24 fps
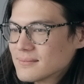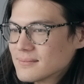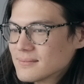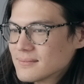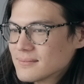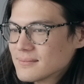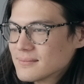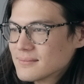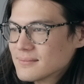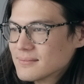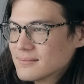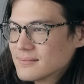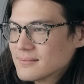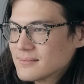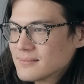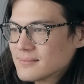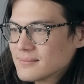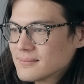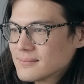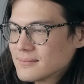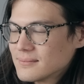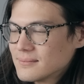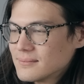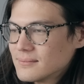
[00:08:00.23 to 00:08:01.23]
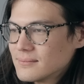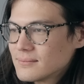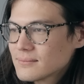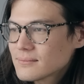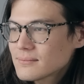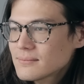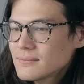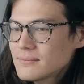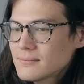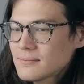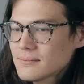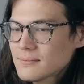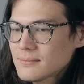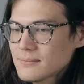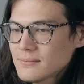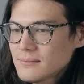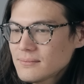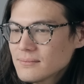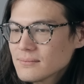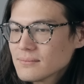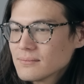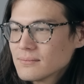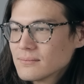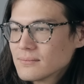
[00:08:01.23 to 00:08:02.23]

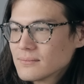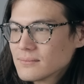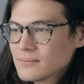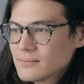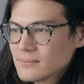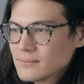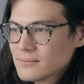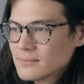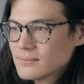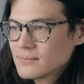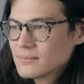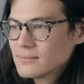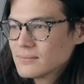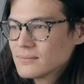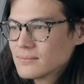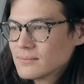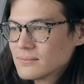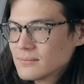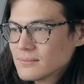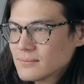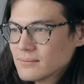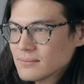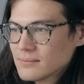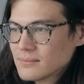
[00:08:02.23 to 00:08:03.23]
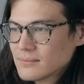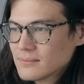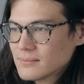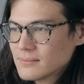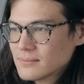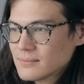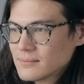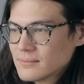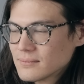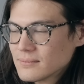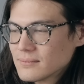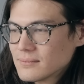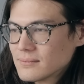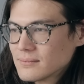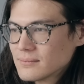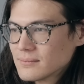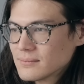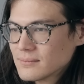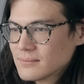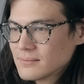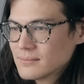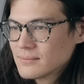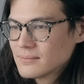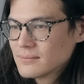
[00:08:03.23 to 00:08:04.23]

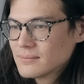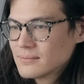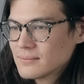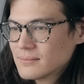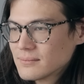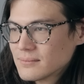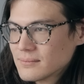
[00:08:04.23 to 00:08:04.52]
The person shown says nothing.